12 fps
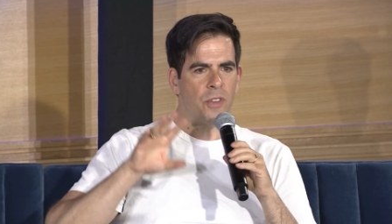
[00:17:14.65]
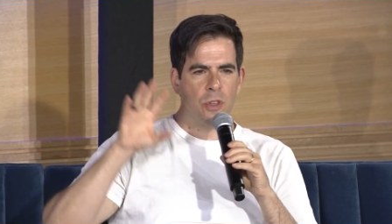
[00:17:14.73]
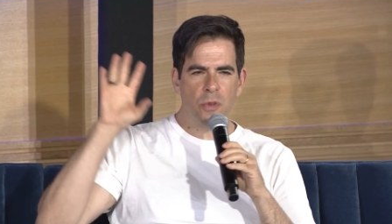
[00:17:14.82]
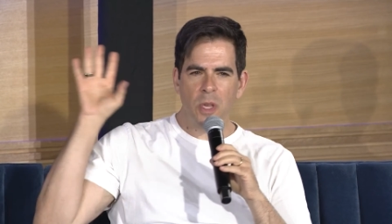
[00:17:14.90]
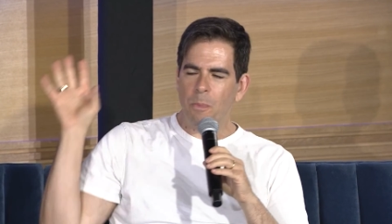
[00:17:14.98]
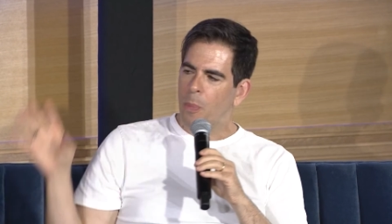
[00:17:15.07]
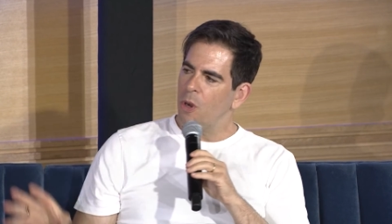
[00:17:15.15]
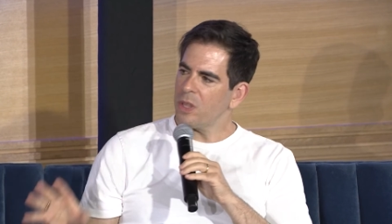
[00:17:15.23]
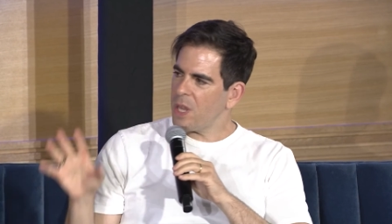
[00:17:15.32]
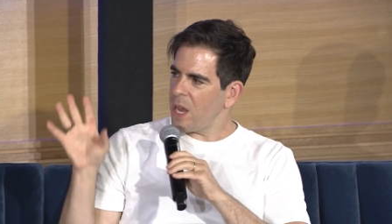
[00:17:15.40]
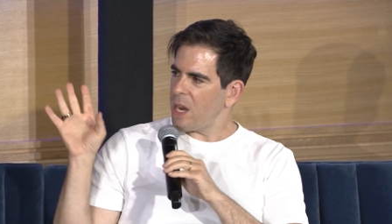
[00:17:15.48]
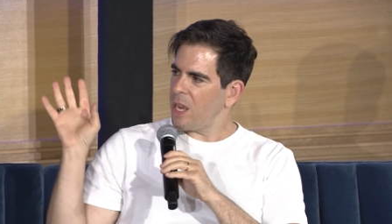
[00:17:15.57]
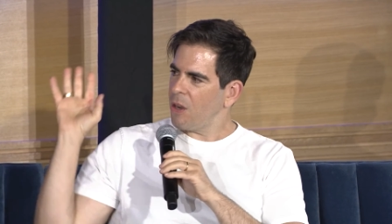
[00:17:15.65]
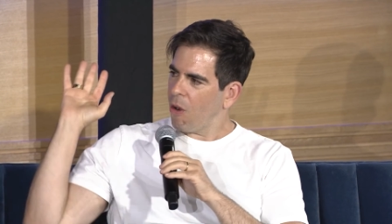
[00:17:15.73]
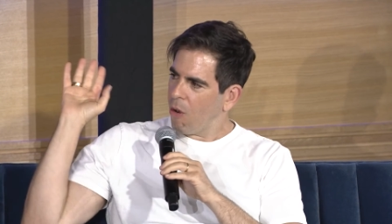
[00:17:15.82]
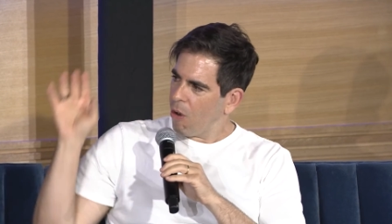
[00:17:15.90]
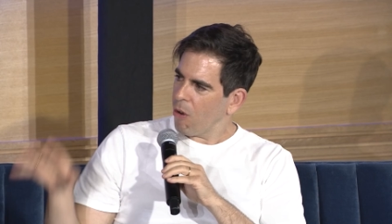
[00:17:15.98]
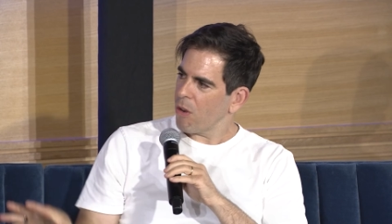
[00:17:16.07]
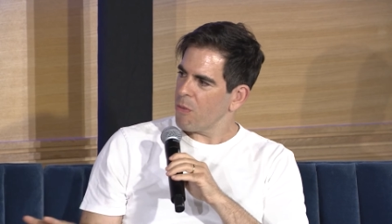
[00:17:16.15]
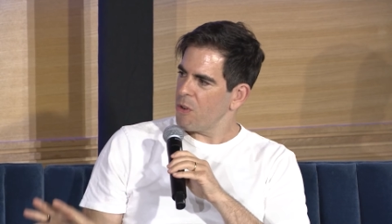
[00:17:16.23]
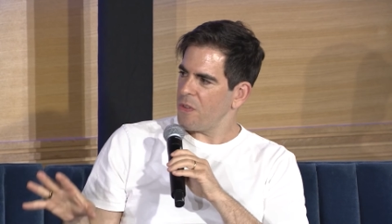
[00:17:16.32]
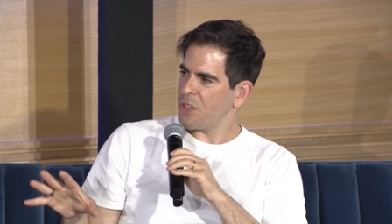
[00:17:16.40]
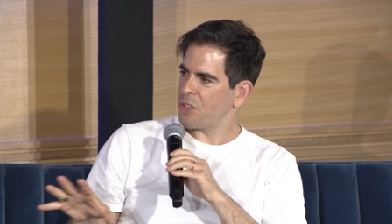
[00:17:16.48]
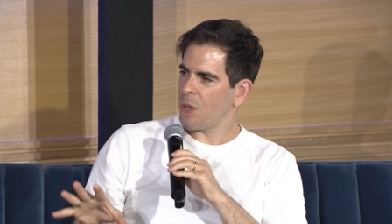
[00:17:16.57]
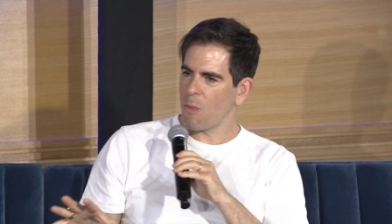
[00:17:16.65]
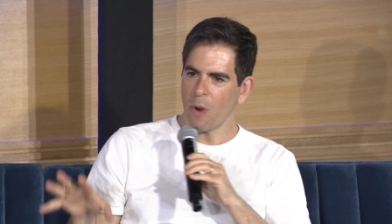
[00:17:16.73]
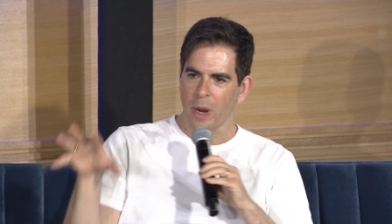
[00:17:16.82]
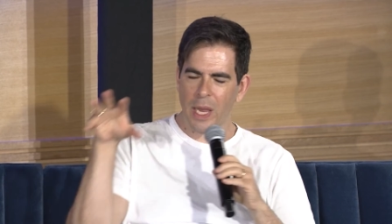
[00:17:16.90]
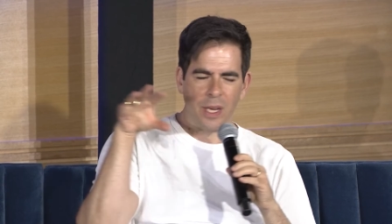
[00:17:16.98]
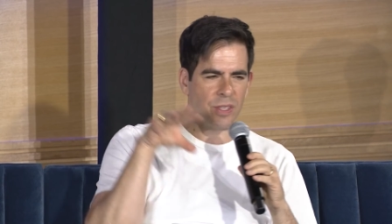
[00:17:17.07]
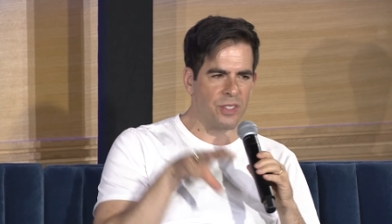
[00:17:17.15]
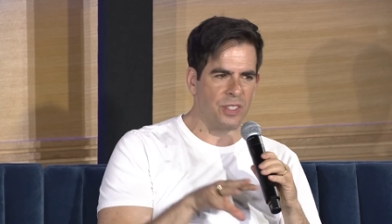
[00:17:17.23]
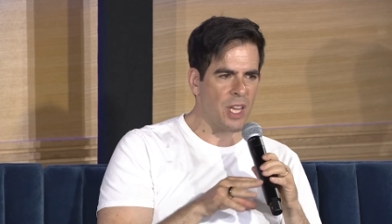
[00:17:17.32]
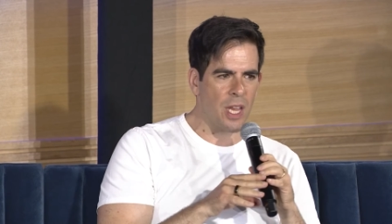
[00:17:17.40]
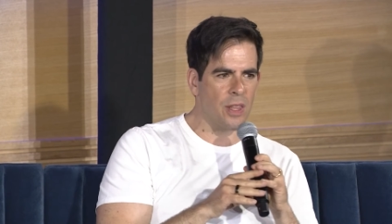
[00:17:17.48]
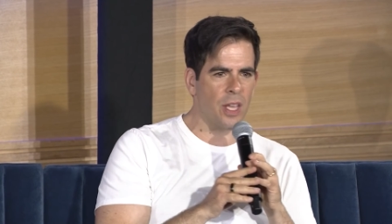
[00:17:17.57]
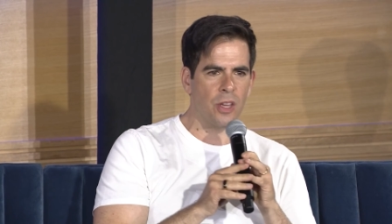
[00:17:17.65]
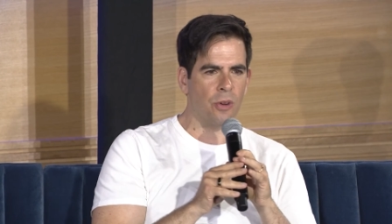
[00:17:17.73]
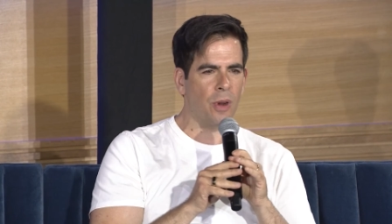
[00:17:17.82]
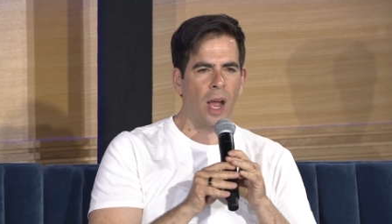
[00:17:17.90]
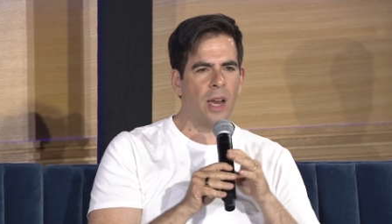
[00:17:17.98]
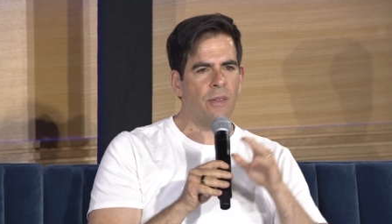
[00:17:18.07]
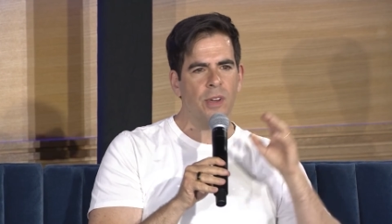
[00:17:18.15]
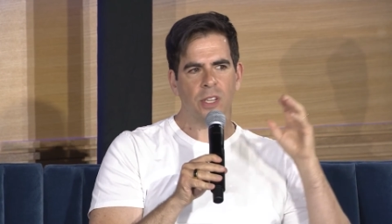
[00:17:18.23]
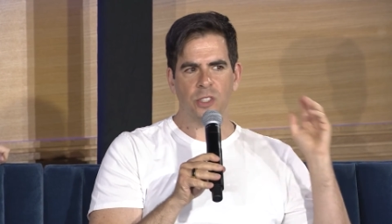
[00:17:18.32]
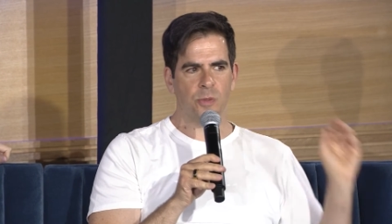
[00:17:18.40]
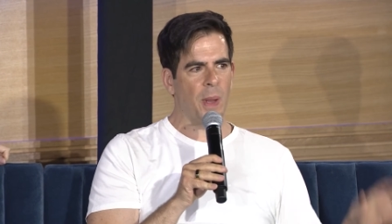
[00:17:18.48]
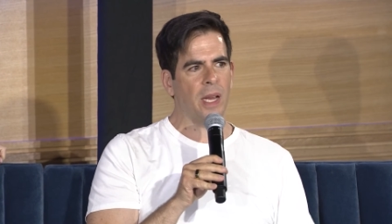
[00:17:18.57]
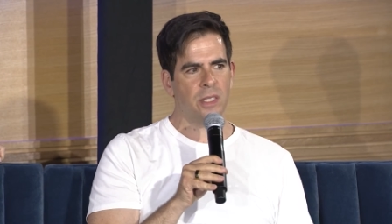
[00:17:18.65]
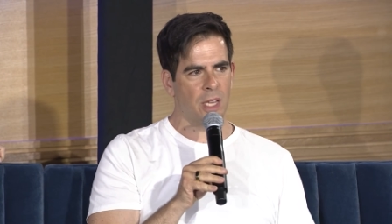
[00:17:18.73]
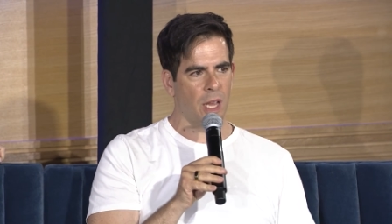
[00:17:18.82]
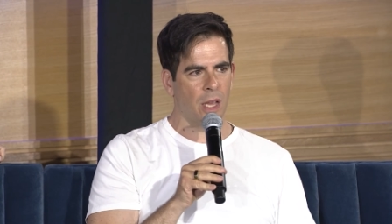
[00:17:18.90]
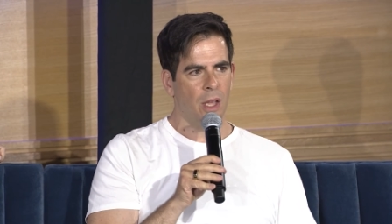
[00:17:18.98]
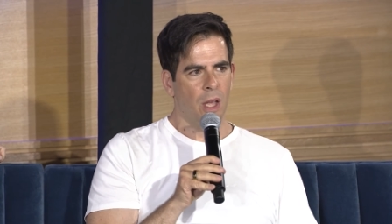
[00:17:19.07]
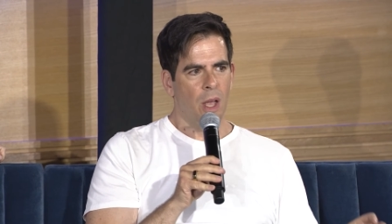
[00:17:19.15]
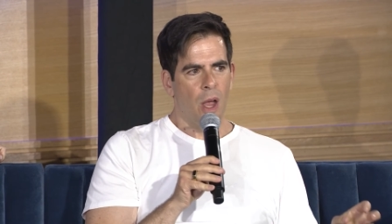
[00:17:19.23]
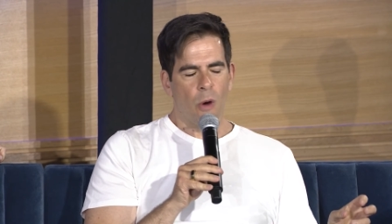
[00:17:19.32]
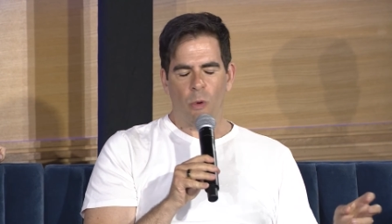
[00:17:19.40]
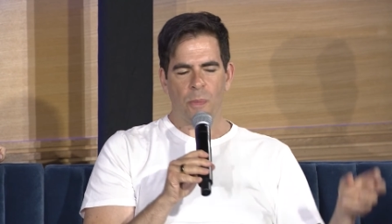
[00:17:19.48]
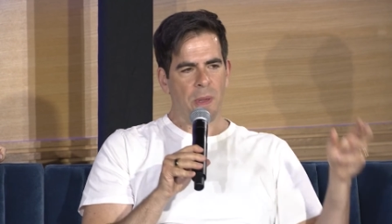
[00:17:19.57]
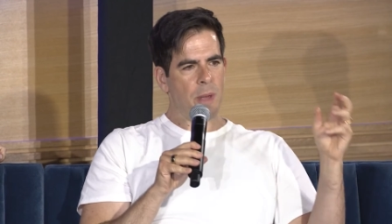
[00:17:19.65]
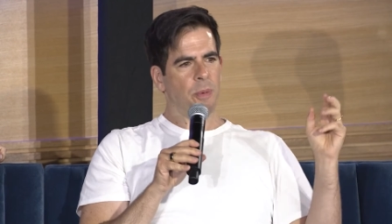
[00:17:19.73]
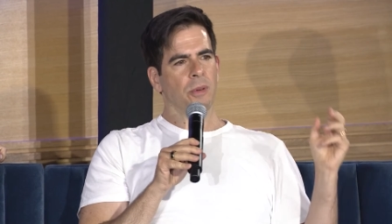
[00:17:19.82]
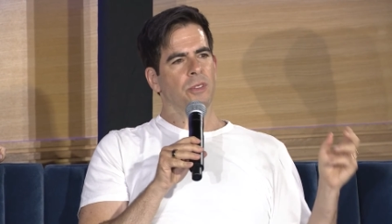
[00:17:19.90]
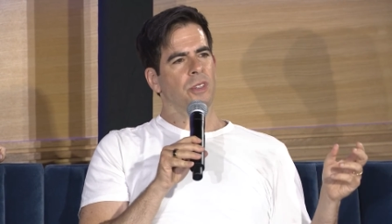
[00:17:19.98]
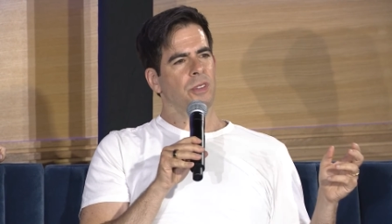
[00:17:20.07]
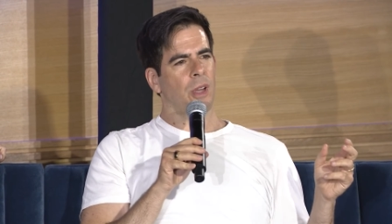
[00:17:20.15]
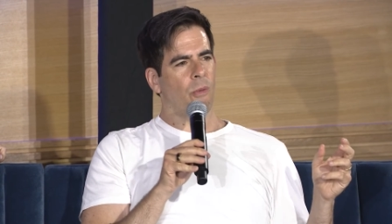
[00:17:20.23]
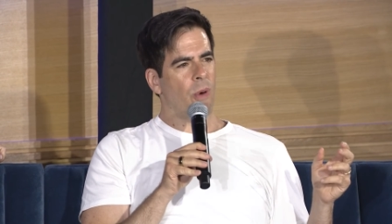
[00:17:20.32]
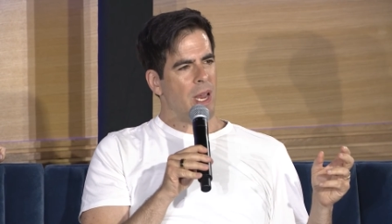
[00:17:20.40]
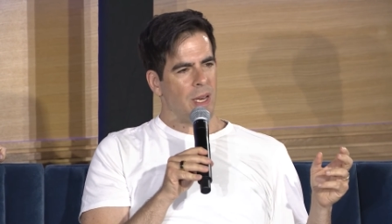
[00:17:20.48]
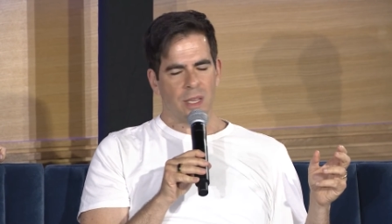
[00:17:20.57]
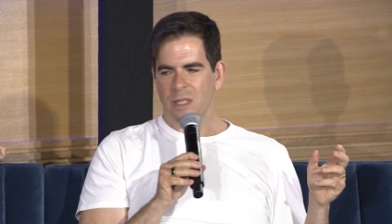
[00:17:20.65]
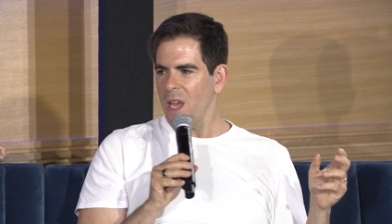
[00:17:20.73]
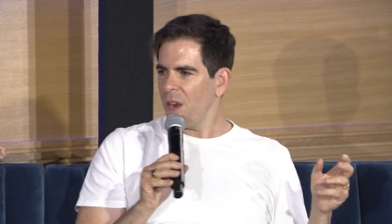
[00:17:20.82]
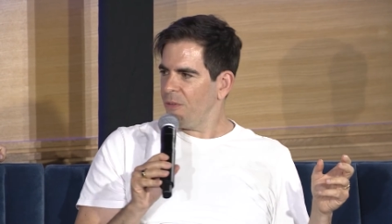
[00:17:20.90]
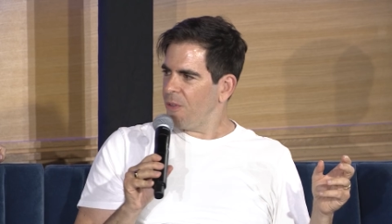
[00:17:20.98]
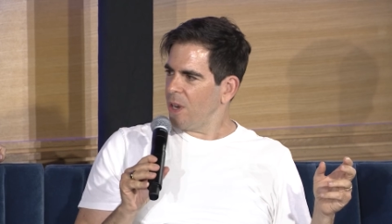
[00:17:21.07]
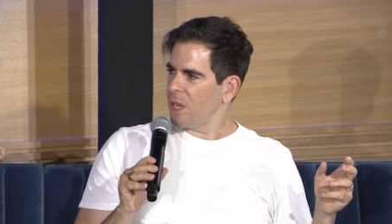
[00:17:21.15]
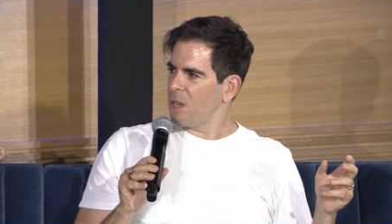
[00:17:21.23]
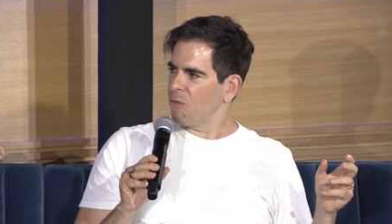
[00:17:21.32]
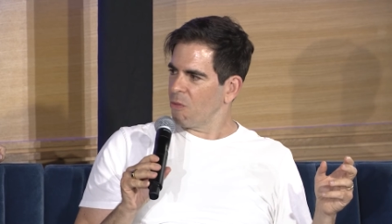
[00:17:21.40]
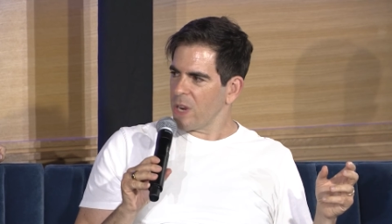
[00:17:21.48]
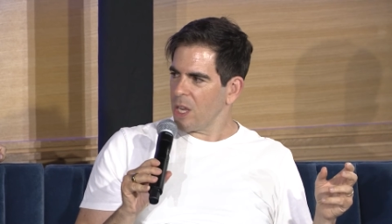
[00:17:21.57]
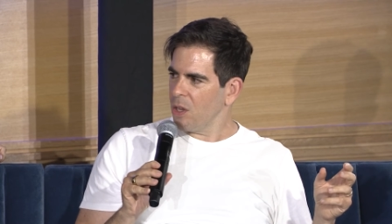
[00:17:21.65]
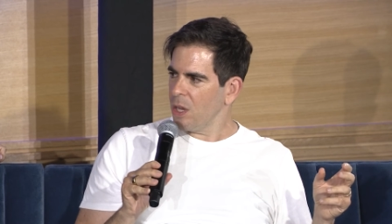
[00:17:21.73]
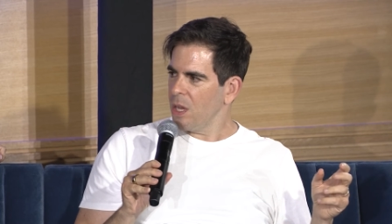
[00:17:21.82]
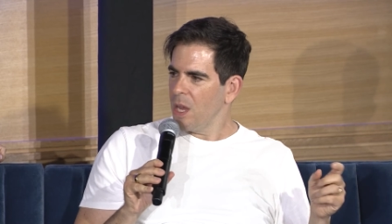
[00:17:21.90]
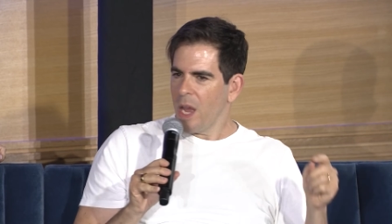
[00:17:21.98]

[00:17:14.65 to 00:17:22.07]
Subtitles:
You can put that in a horror movie somewhere, in a scene that you're not even expecting, where people are just like, wait, is that fucking real?